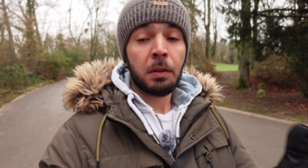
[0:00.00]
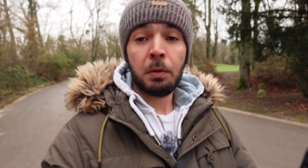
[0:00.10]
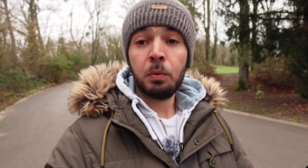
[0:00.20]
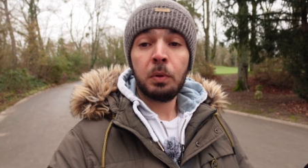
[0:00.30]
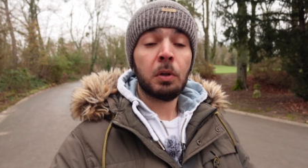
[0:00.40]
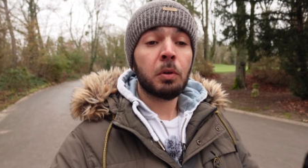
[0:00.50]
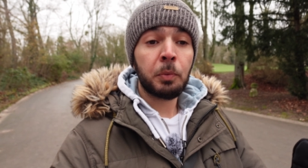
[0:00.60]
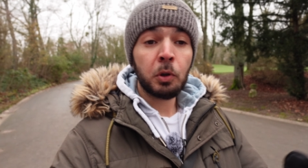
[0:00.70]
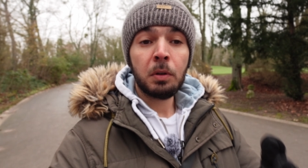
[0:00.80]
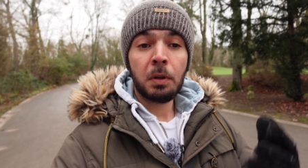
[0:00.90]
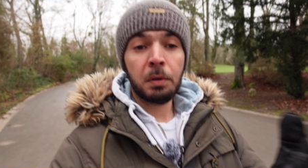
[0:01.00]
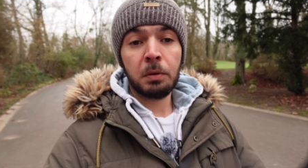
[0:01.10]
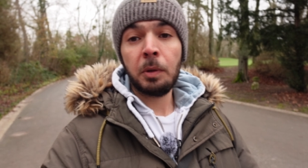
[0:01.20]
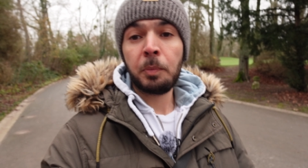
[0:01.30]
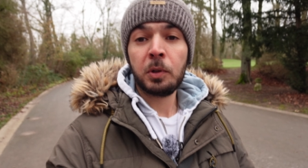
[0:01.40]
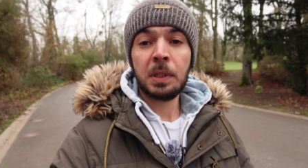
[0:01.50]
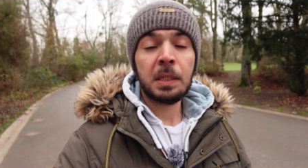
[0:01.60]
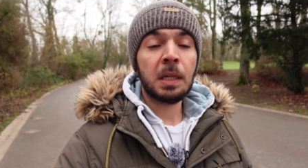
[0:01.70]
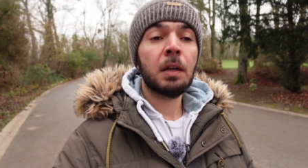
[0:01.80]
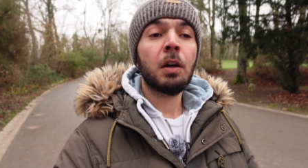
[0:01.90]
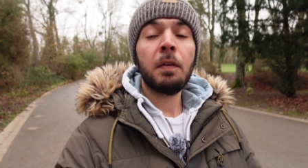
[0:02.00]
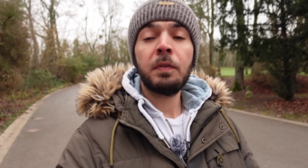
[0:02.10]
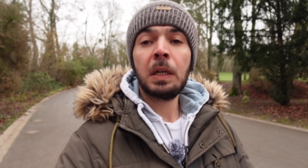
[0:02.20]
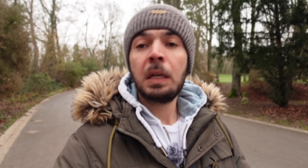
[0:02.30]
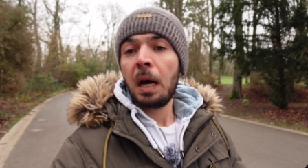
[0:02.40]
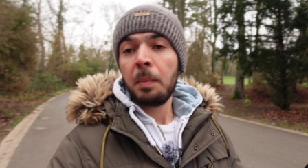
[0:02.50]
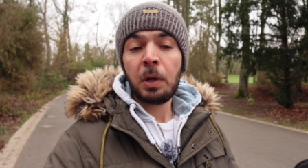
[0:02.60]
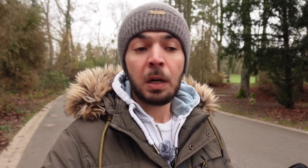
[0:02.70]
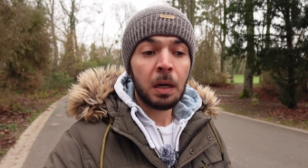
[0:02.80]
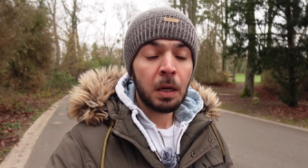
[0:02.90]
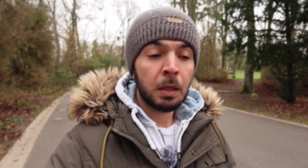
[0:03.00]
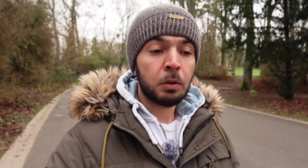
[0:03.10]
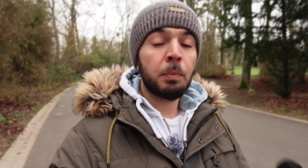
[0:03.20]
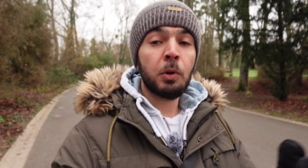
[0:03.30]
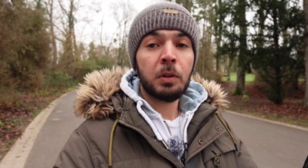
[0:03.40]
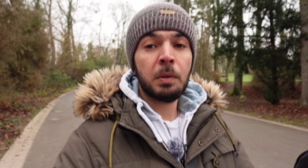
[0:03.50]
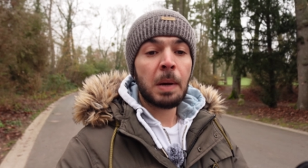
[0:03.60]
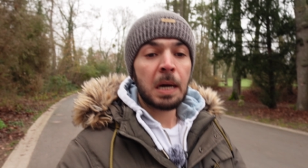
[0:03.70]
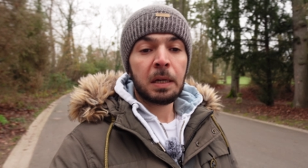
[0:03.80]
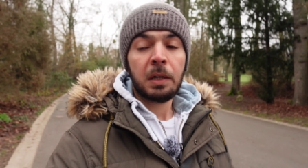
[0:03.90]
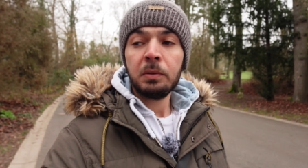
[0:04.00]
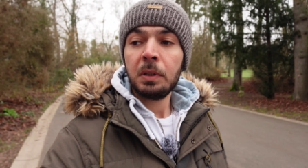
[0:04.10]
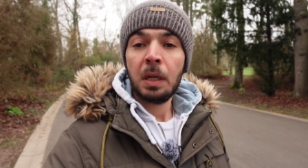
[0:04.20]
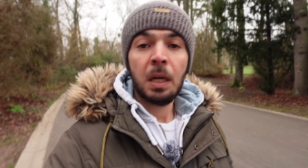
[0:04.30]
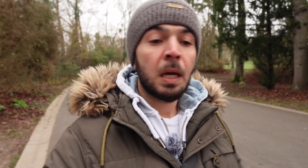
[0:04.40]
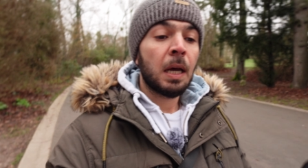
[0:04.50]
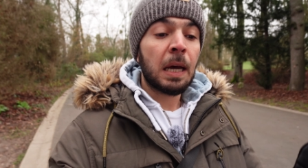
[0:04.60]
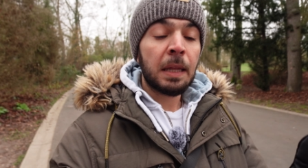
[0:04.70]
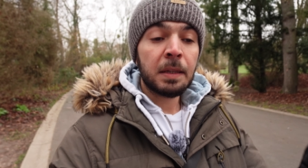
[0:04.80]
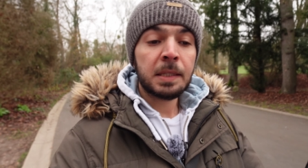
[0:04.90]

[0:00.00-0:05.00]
through the computer, through the processing of the camera to blur the background. And the